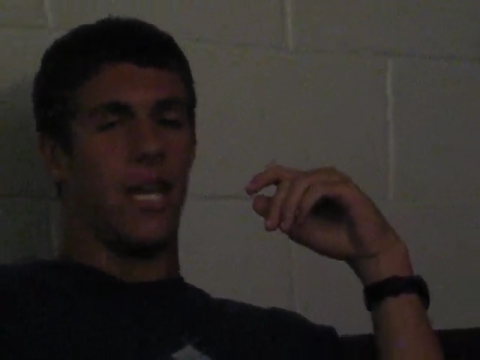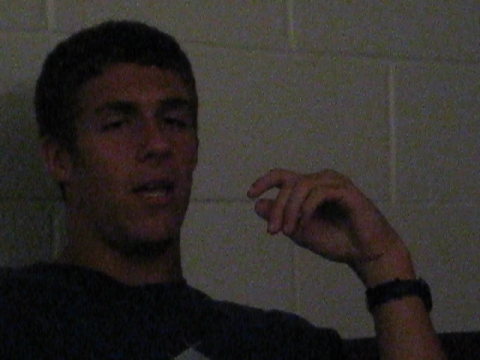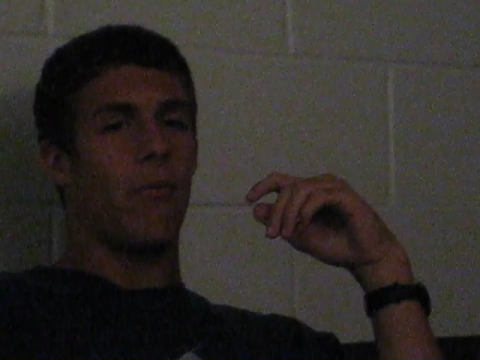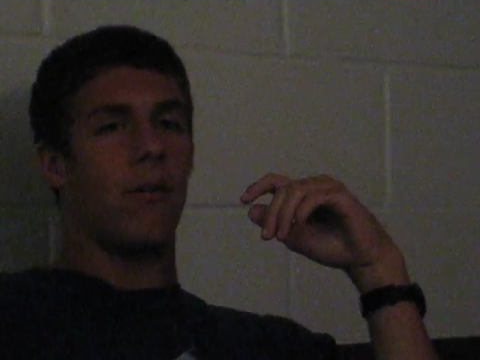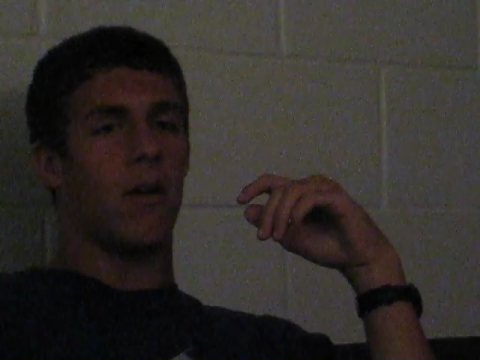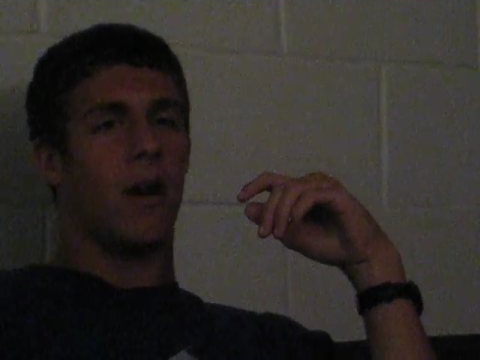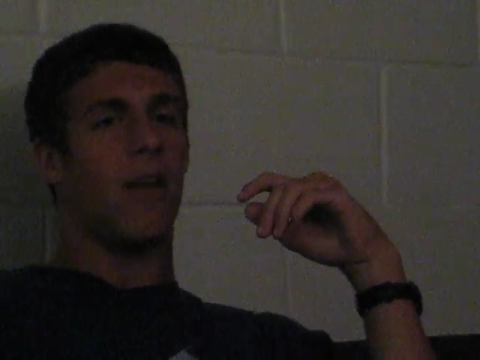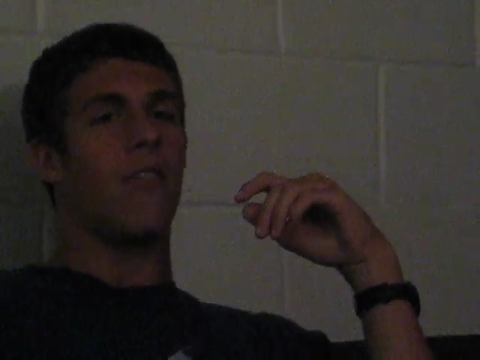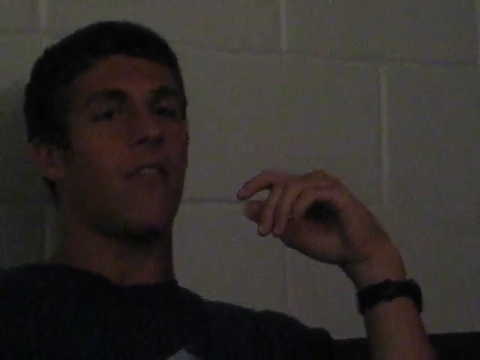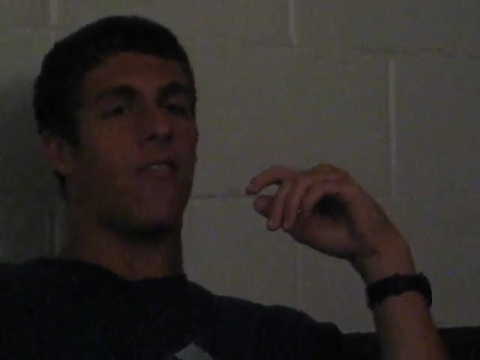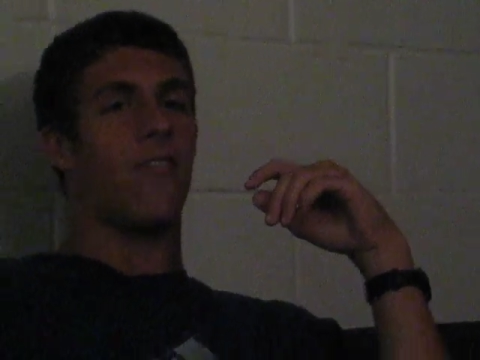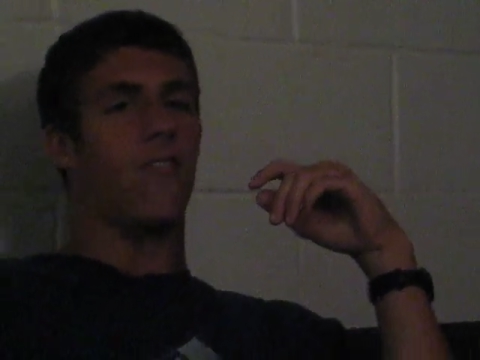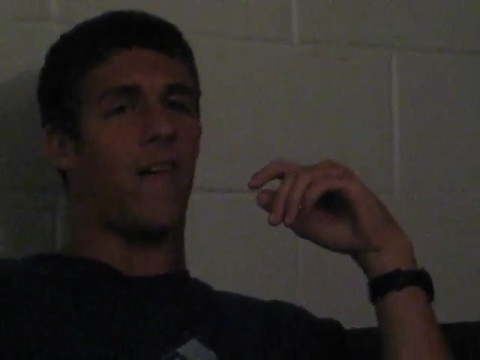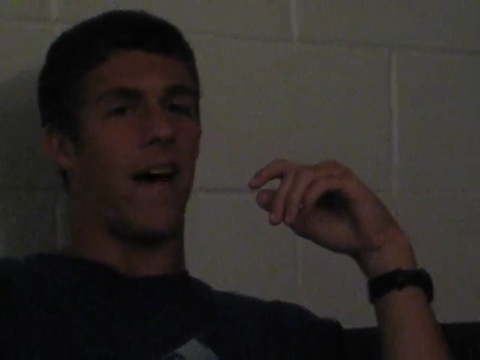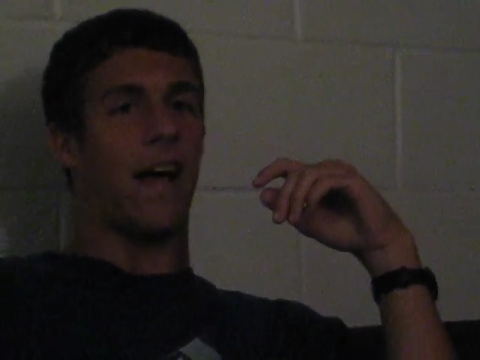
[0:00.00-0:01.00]
It went off
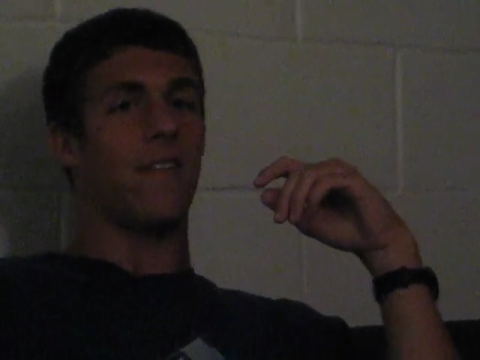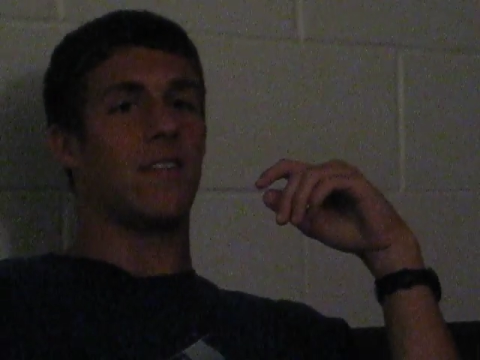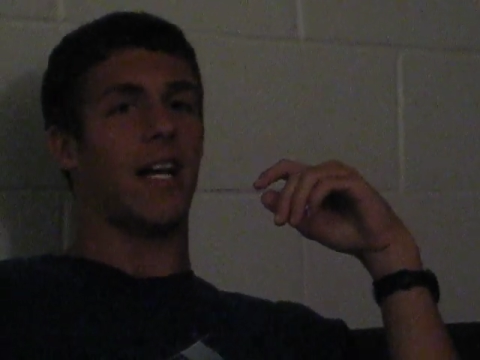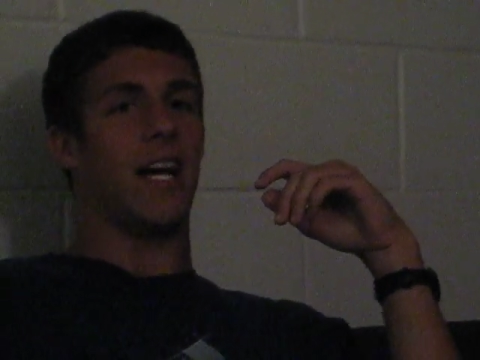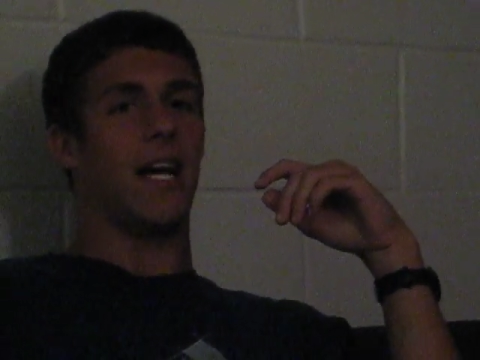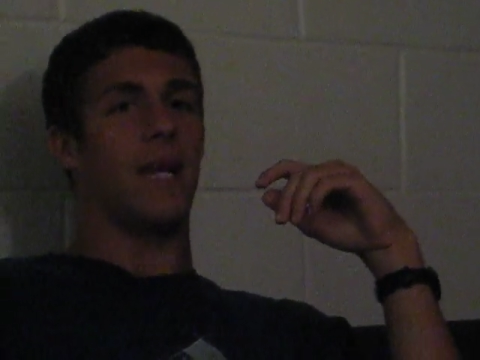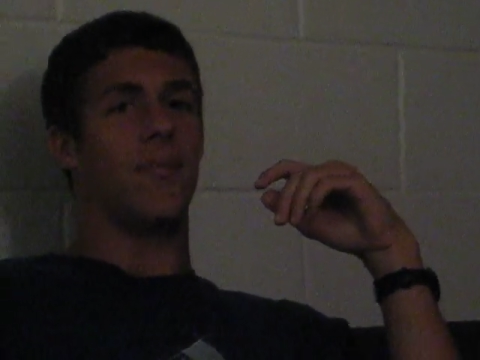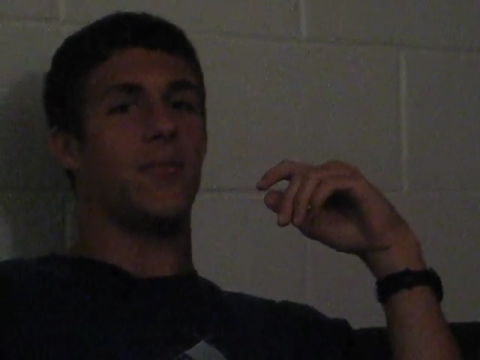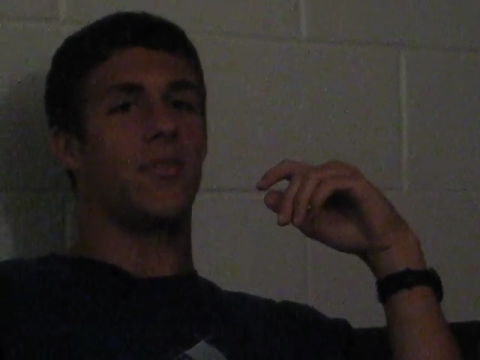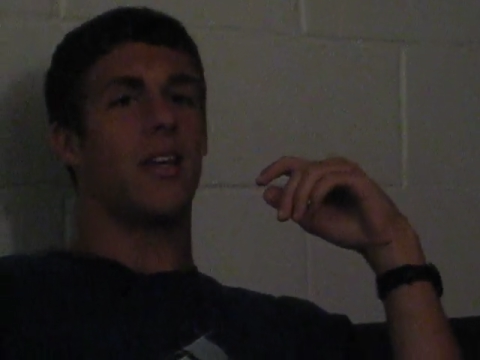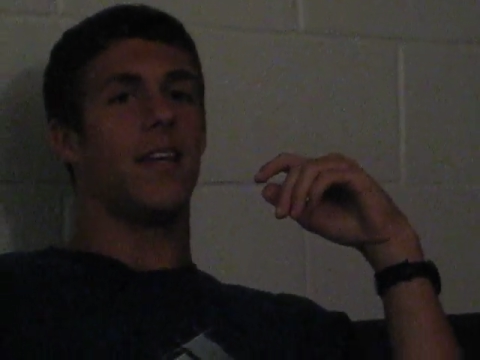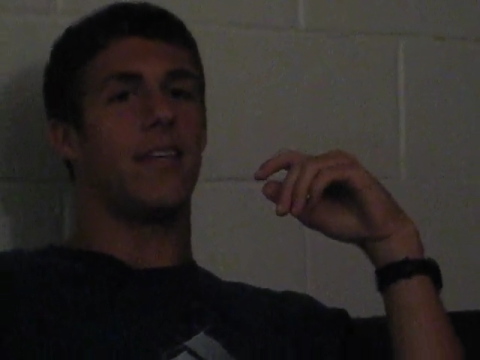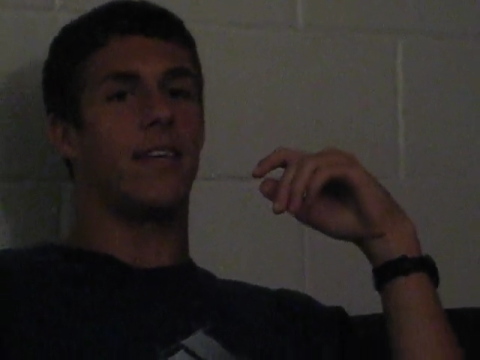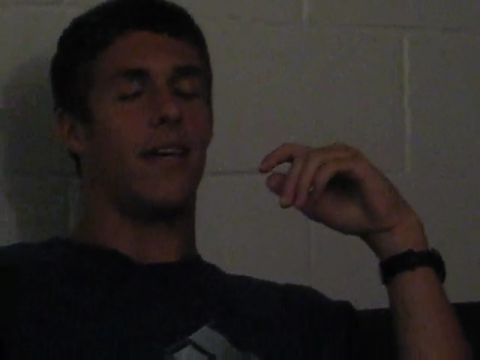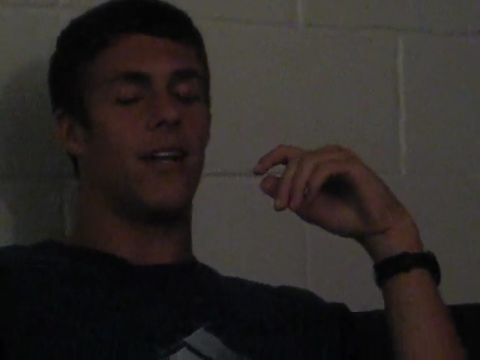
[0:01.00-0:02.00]
five times.
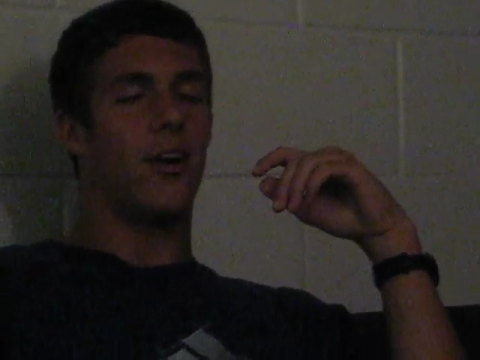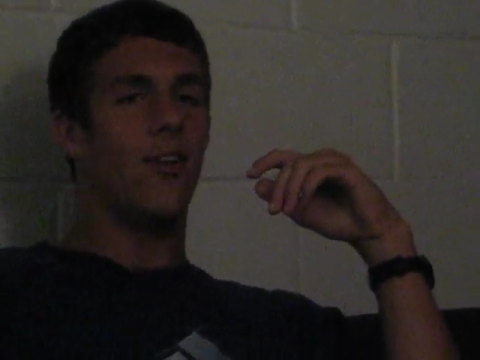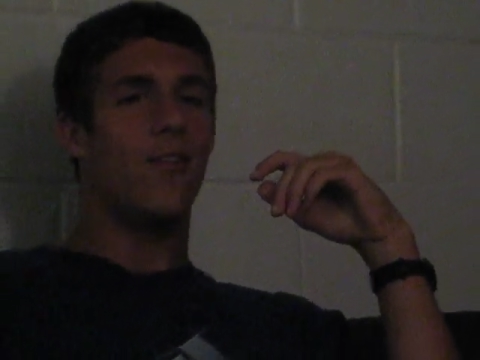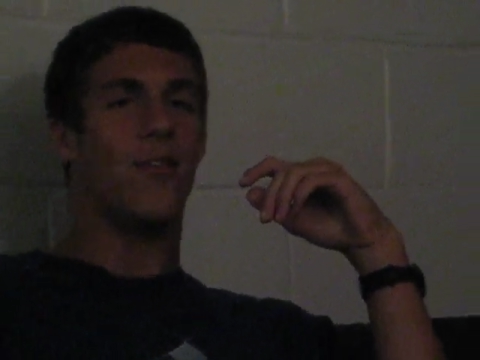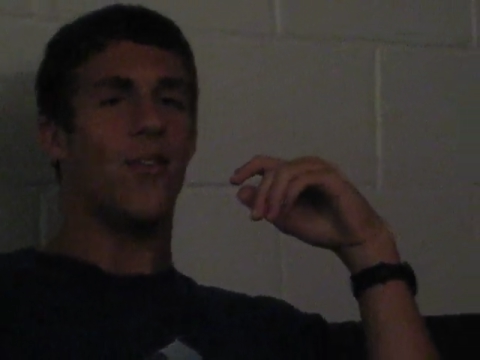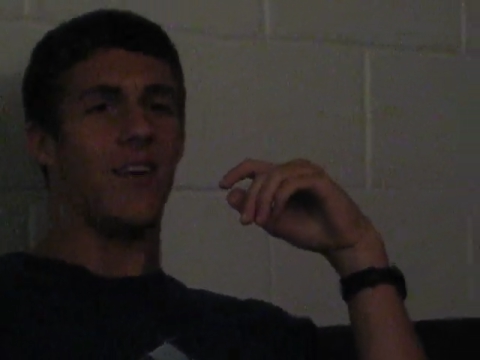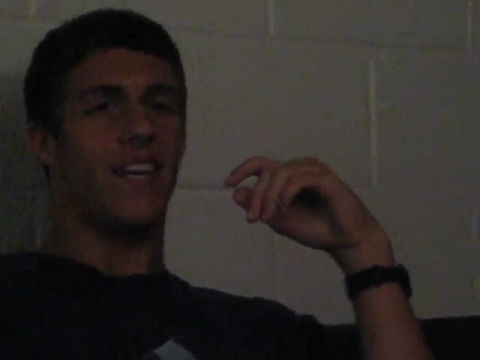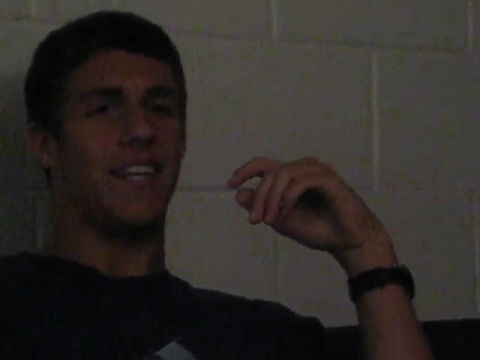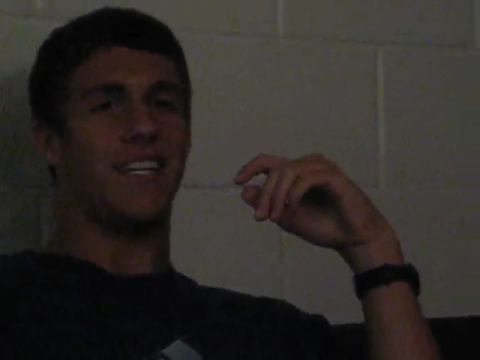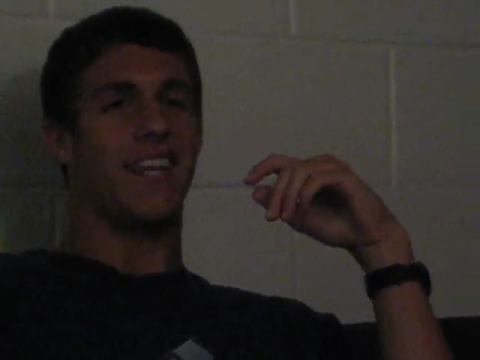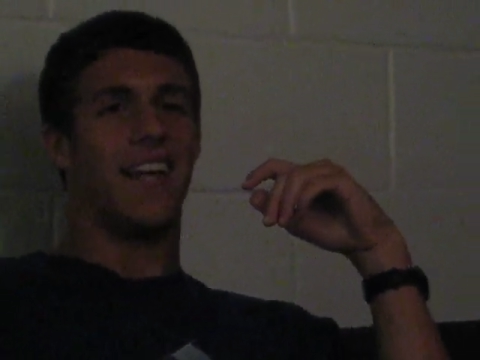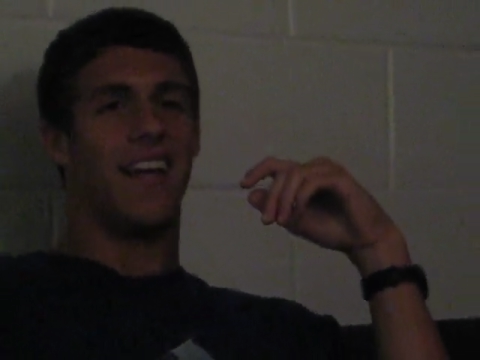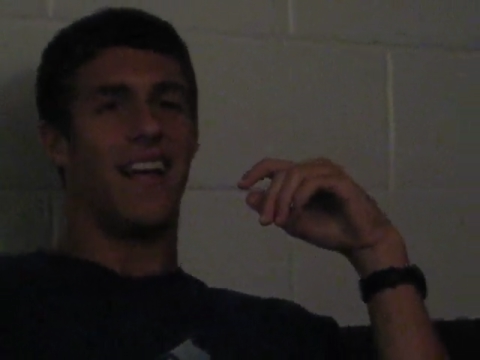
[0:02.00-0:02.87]
Get over it.